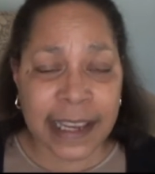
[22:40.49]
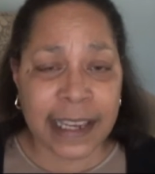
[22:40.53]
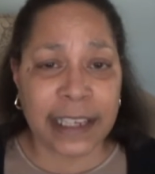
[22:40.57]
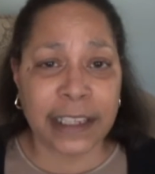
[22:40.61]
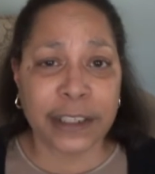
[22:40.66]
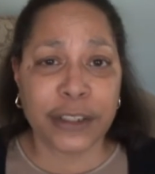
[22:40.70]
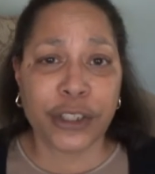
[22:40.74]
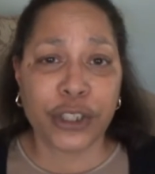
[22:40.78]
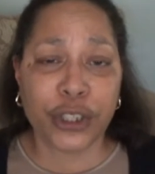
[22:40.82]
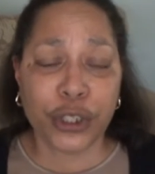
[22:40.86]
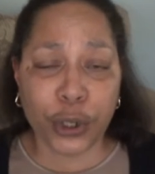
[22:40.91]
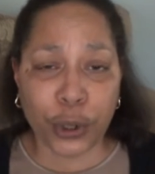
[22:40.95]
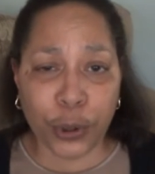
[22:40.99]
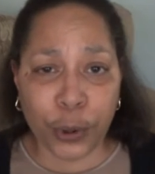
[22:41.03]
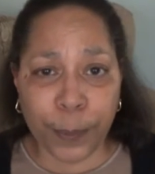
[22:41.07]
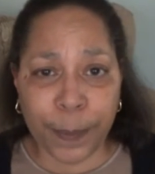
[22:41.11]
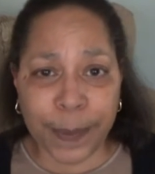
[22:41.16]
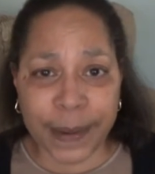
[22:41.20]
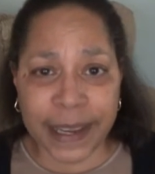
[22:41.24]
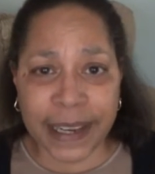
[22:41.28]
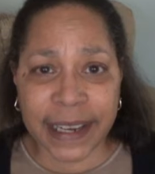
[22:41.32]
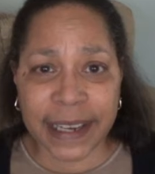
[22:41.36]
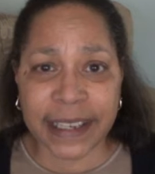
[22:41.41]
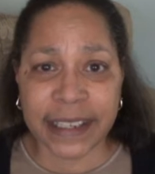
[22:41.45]
It's too
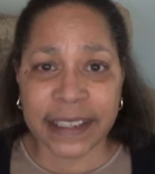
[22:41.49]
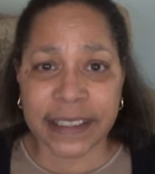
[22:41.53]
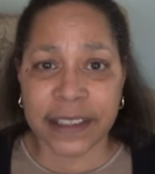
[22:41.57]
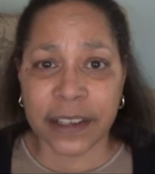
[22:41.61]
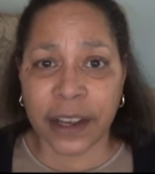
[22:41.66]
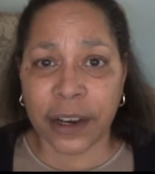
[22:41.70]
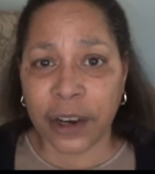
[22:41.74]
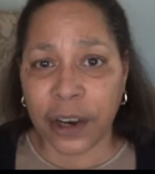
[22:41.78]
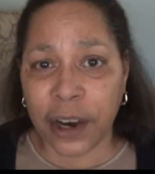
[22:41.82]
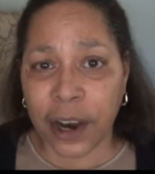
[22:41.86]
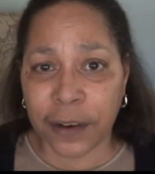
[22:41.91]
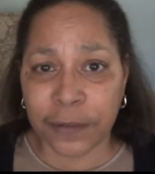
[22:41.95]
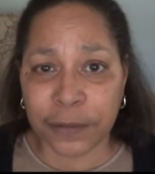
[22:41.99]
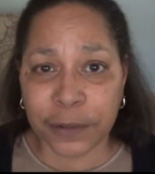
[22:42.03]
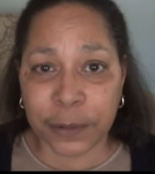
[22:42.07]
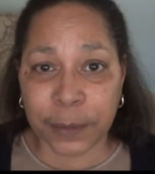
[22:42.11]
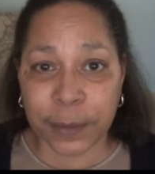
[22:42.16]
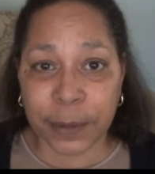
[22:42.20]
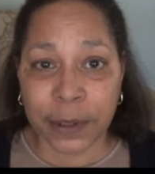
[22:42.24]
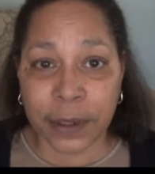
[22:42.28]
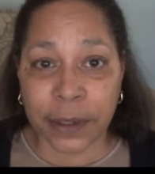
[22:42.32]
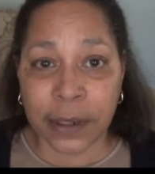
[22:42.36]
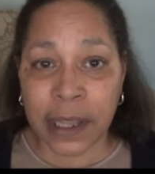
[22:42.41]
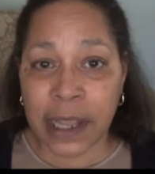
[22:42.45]
big. It's
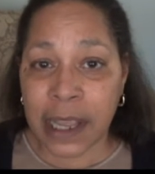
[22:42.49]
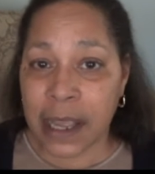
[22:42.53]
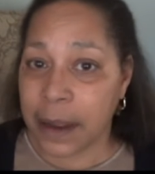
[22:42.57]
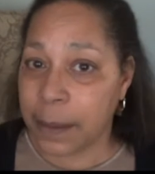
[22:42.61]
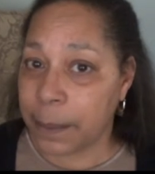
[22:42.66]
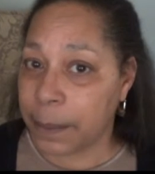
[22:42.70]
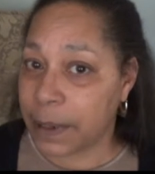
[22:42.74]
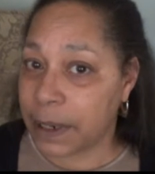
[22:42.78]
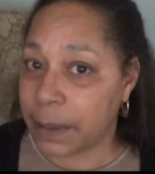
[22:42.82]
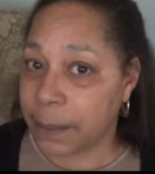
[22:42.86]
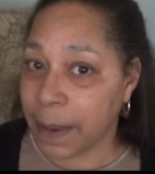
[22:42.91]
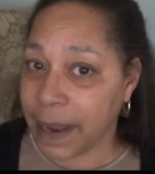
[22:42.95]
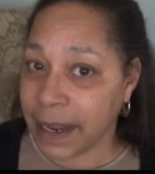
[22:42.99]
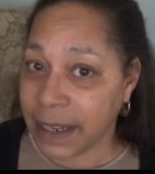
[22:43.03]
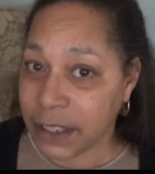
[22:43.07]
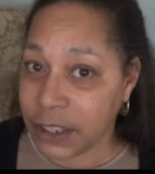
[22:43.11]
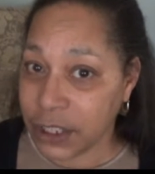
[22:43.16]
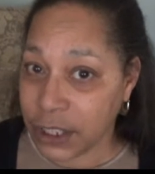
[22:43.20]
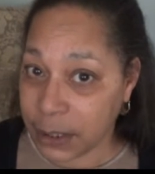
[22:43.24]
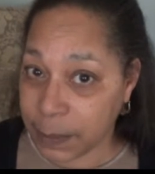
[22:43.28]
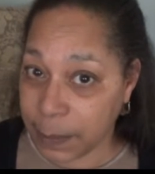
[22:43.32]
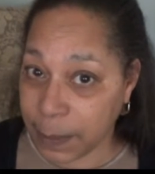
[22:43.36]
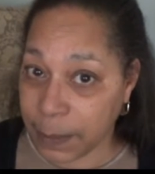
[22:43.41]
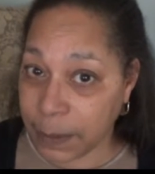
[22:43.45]
uncomfortable. But it might
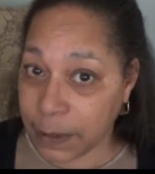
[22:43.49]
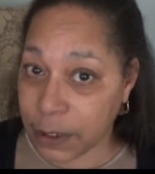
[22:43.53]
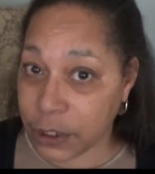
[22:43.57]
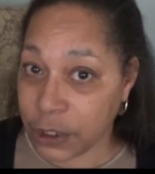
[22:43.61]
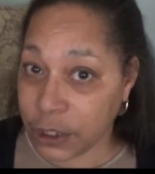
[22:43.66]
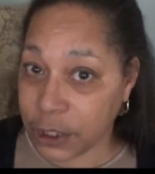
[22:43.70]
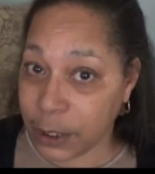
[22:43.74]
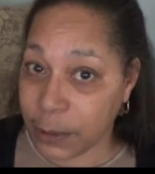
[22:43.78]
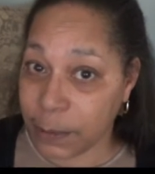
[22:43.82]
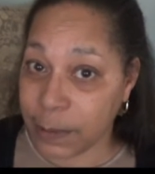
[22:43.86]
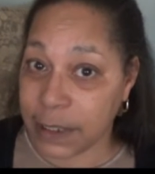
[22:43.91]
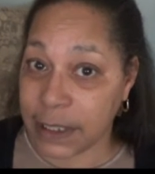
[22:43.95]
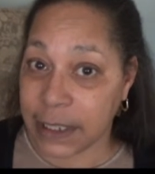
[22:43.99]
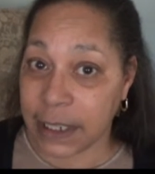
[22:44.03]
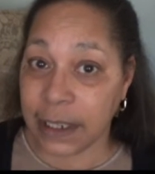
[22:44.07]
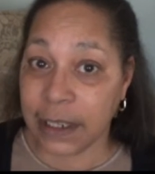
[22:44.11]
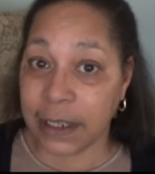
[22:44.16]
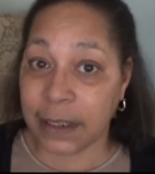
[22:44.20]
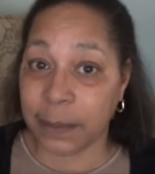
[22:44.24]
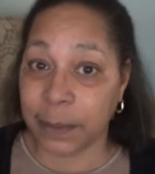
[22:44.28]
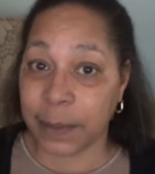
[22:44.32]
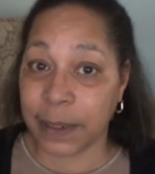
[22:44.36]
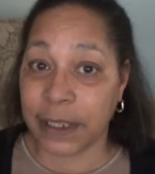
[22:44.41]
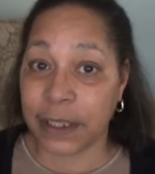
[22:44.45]
have just been because she was in
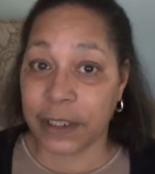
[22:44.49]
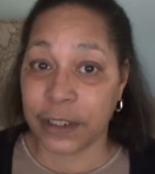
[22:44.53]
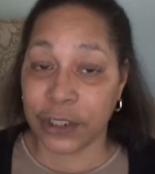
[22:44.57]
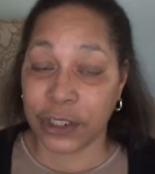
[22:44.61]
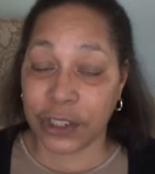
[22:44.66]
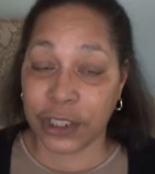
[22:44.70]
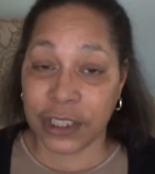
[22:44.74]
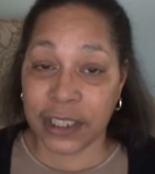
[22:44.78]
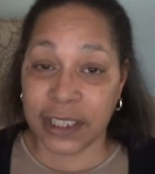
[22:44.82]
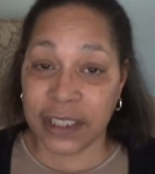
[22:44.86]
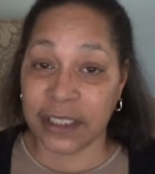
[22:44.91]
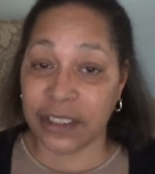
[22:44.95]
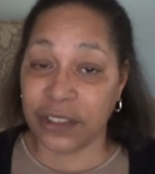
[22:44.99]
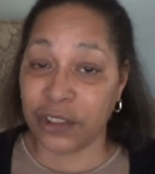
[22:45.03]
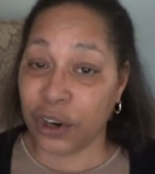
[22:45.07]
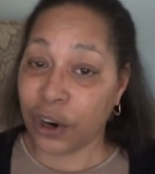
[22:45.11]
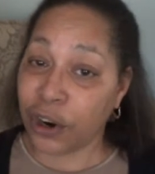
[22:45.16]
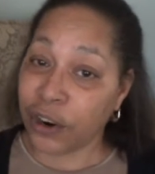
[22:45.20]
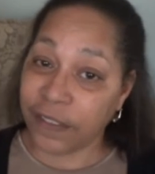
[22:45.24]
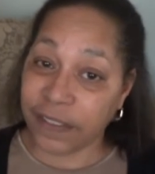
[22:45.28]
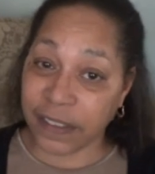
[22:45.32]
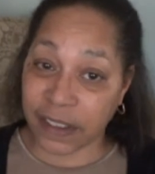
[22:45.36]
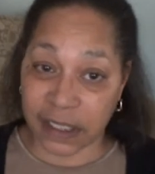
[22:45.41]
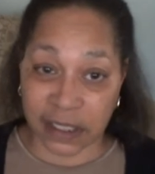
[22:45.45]
it, because she's
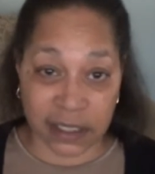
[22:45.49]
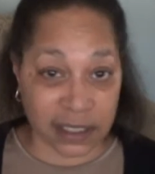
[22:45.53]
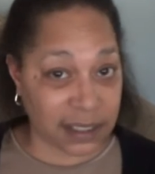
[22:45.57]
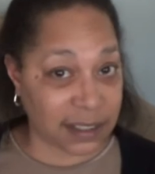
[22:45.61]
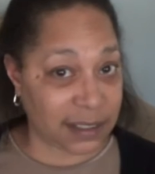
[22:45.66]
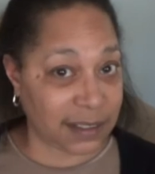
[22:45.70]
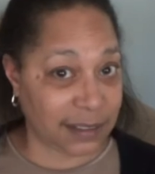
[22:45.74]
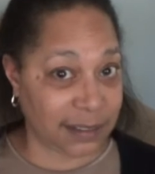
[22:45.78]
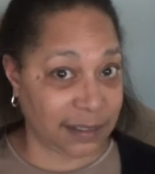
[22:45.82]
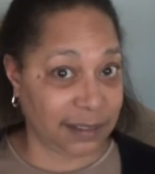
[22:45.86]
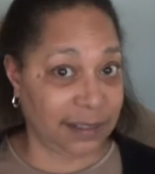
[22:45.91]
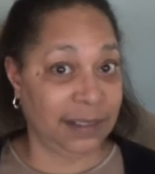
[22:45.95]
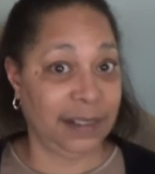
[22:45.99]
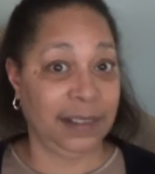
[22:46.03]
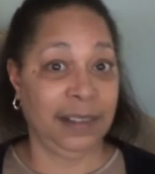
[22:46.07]
nervous.